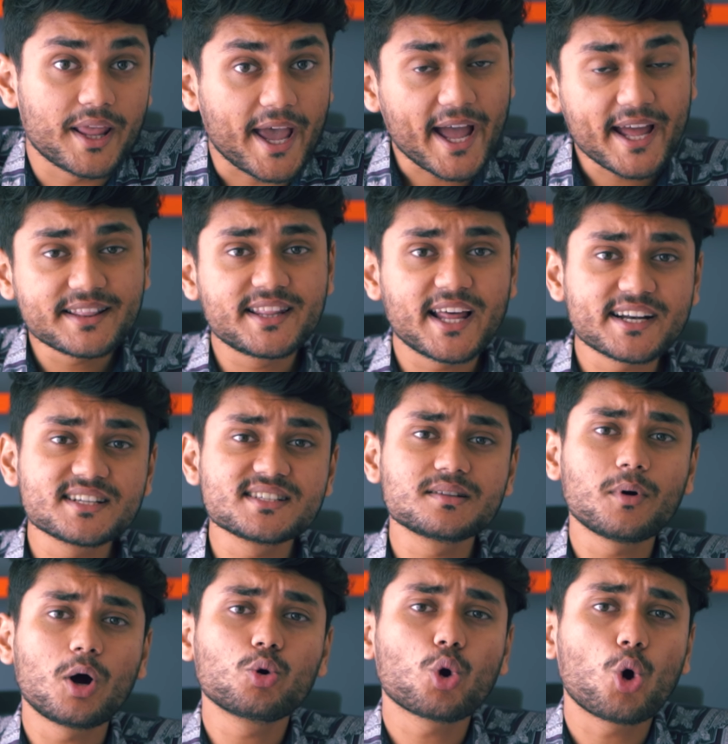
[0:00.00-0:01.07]
And that is
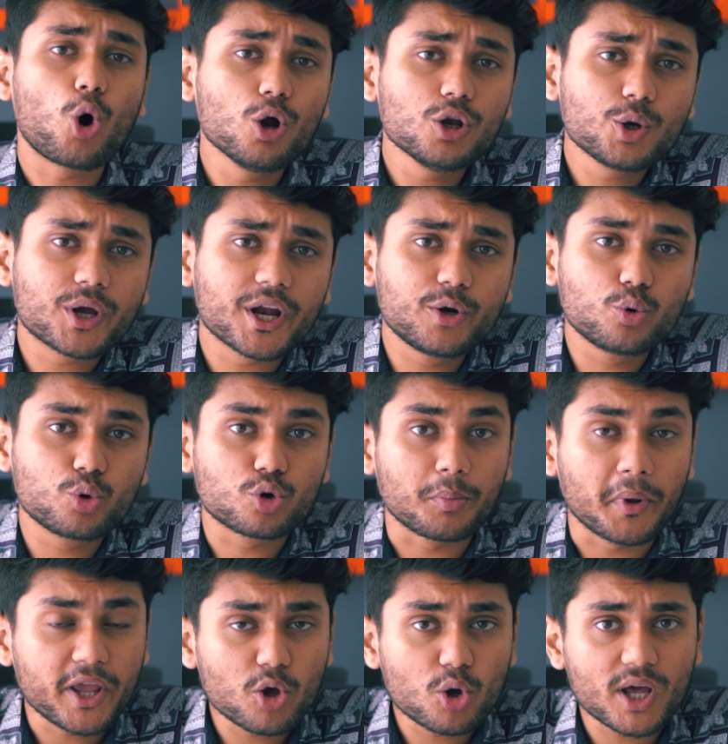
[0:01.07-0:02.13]
about all you can do to
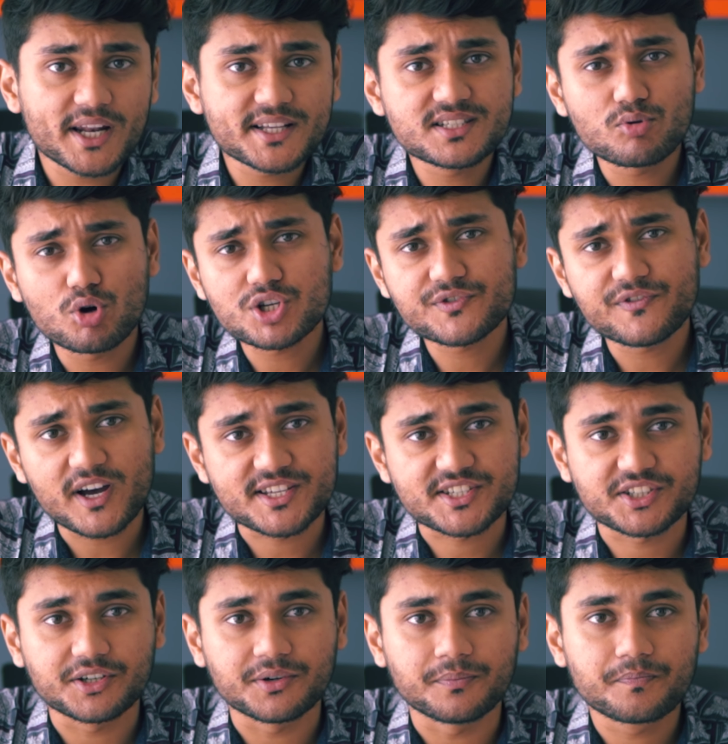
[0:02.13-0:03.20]
make your Galaxy Watch
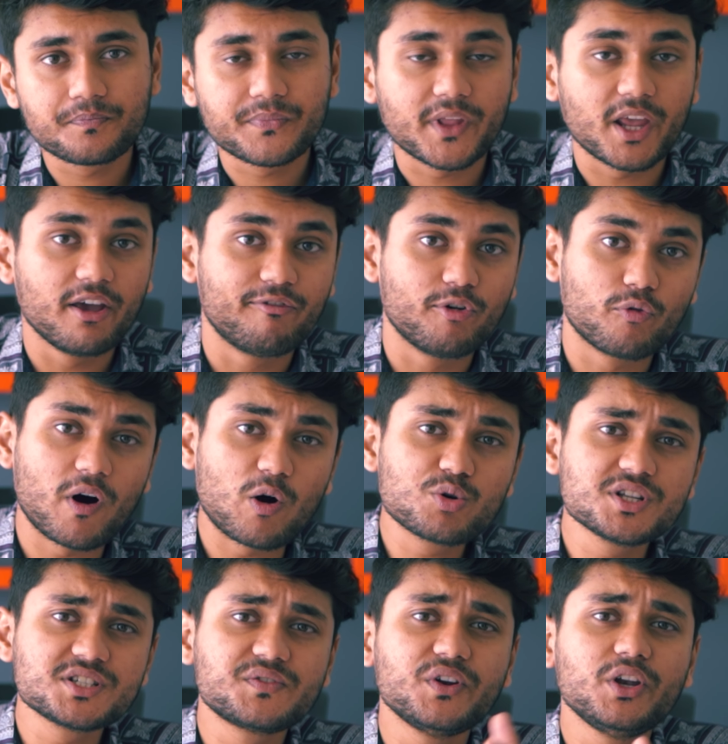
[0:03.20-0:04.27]
faster. If you found this